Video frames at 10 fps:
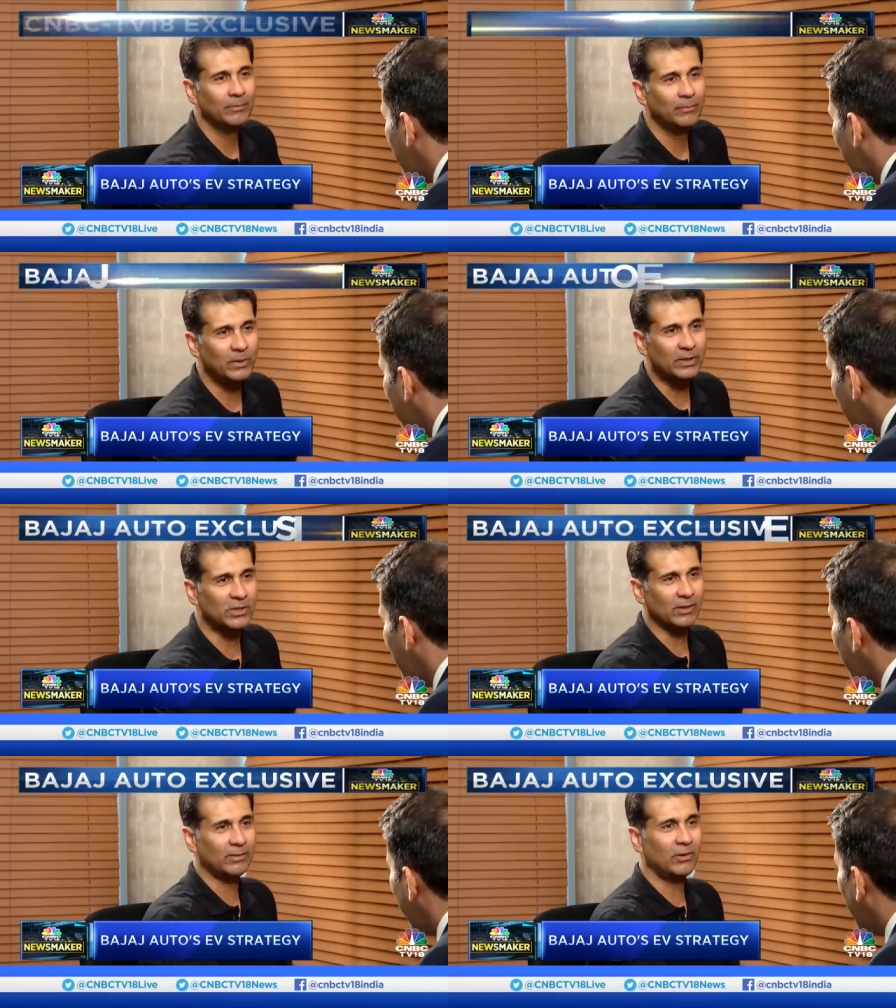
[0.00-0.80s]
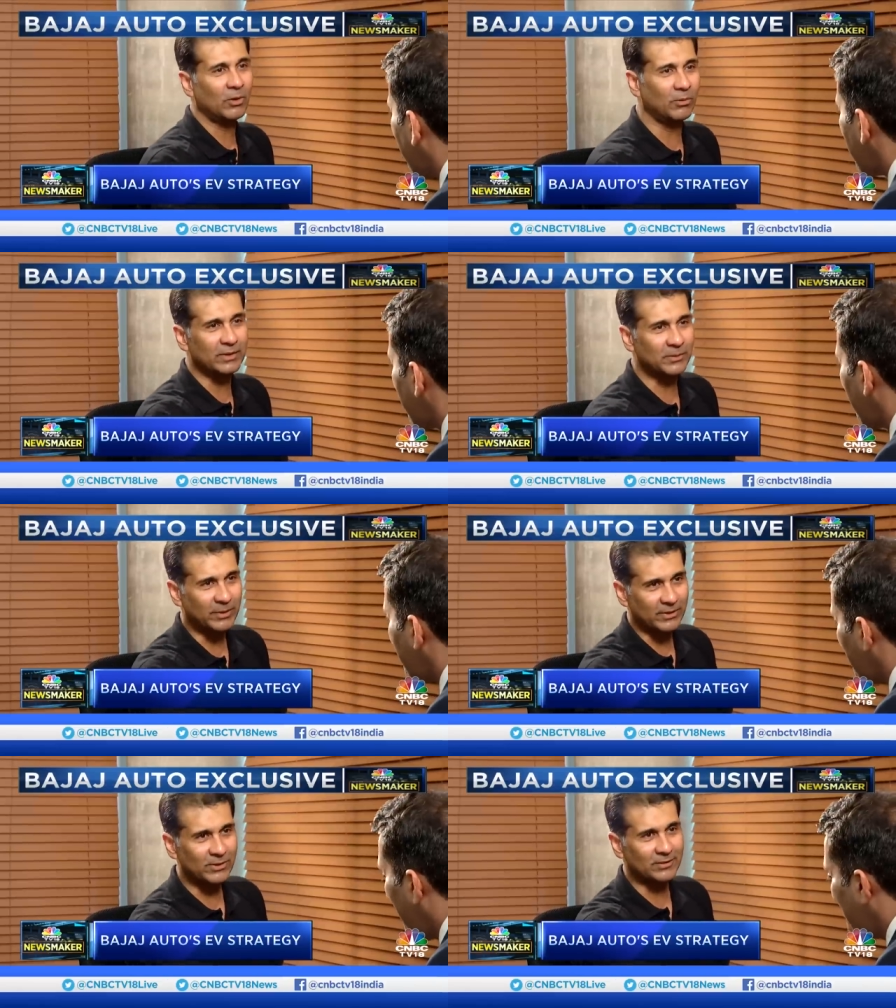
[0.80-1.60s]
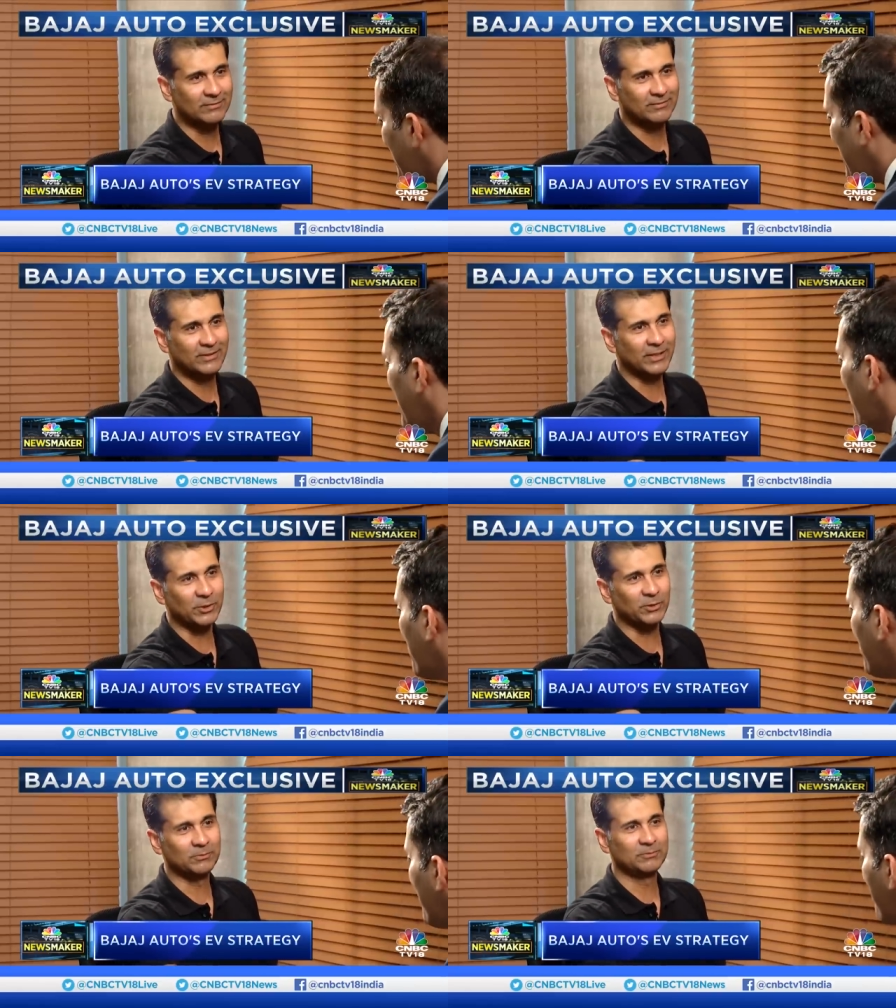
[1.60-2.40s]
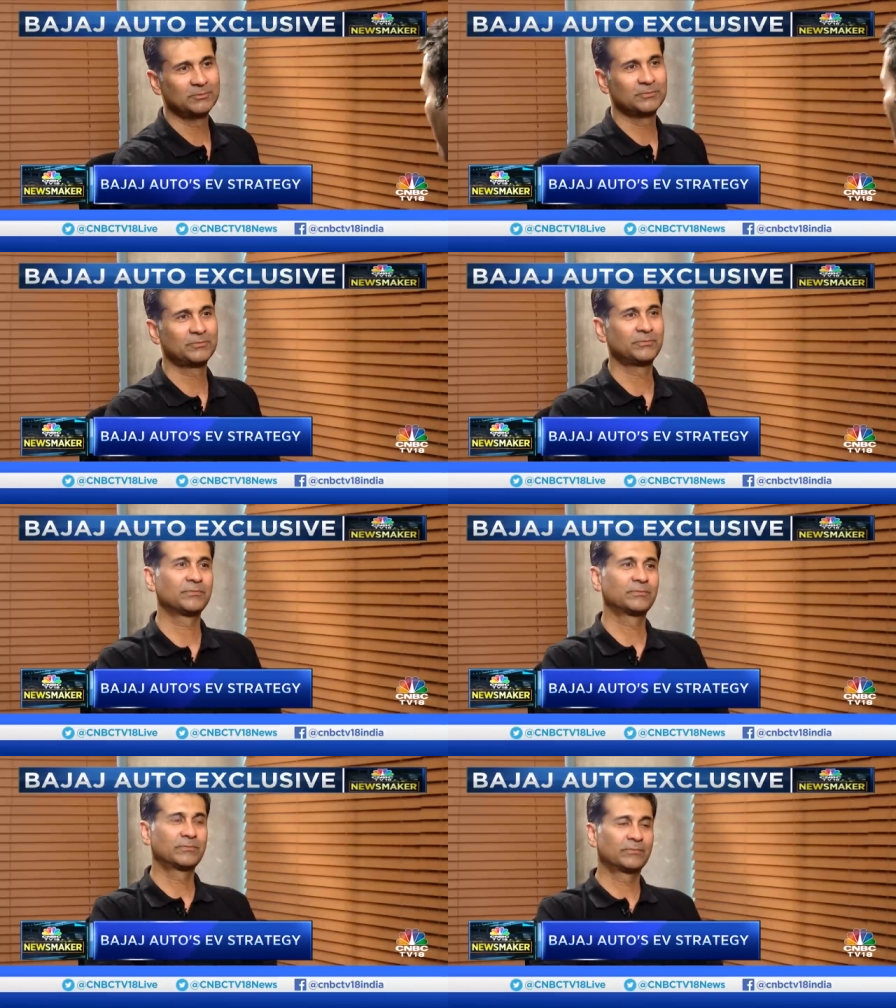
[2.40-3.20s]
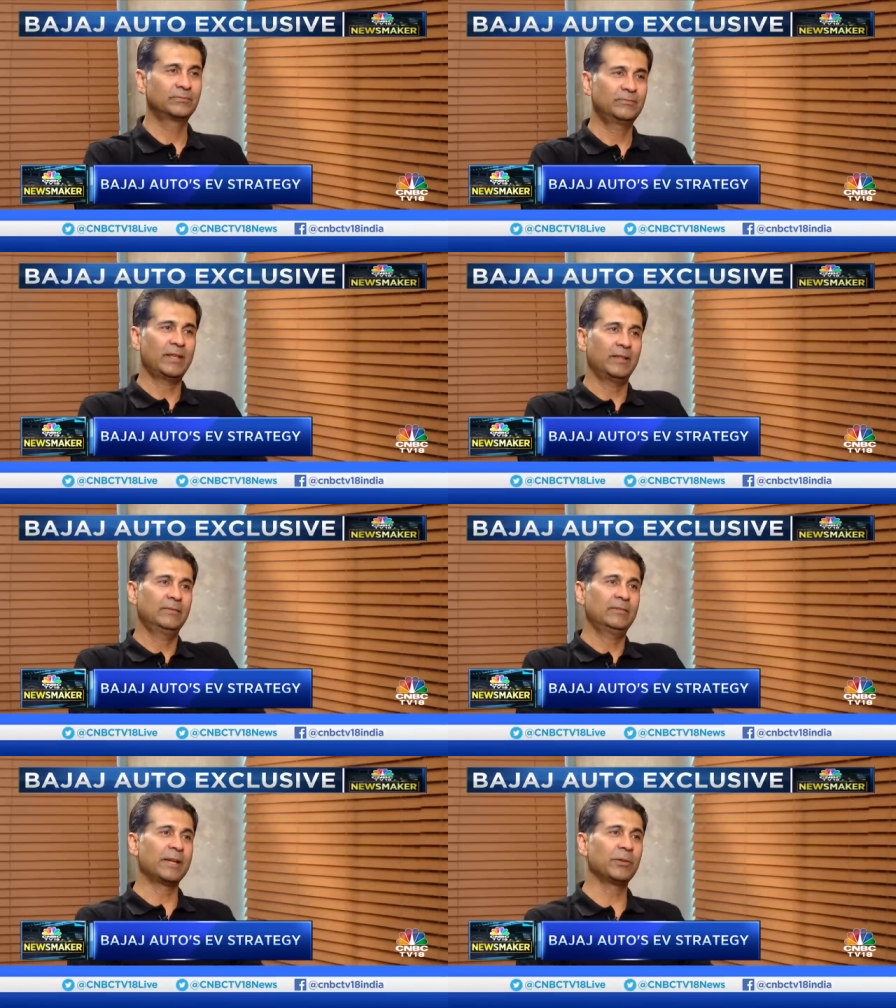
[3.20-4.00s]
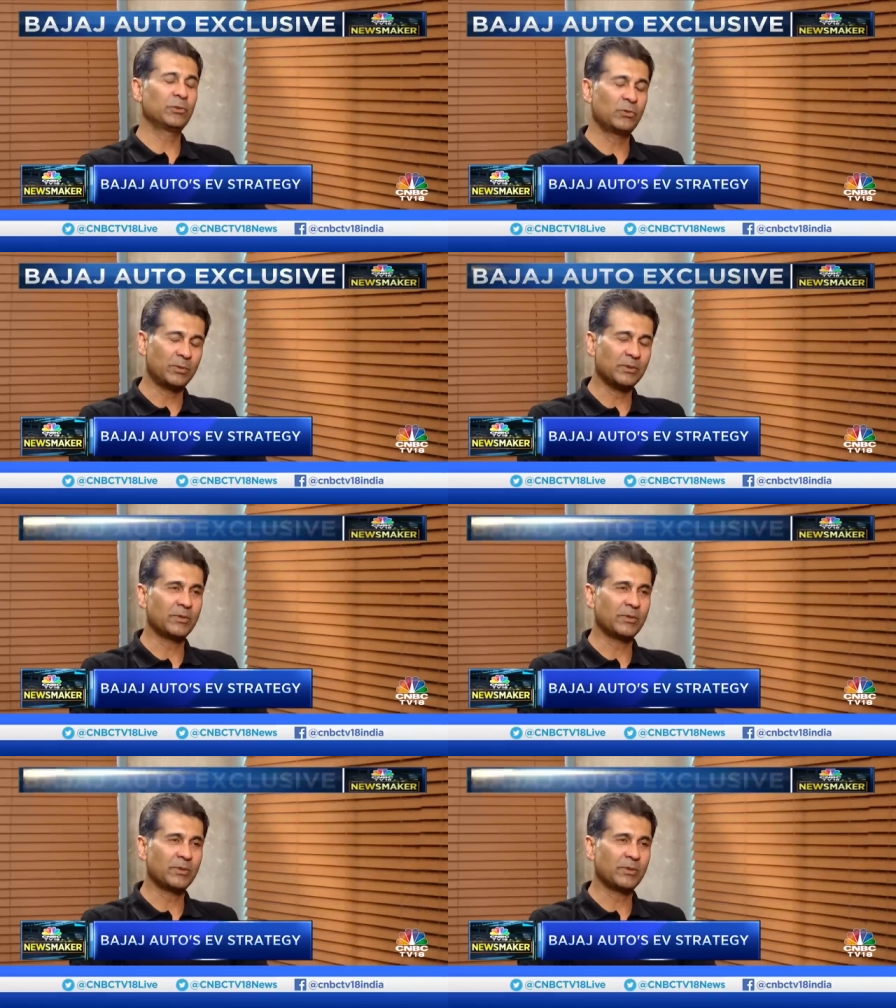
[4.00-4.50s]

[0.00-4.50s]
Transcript: on CNBC, Pleasure. telling us about strategy with these two new motorcycles as well. Thank you so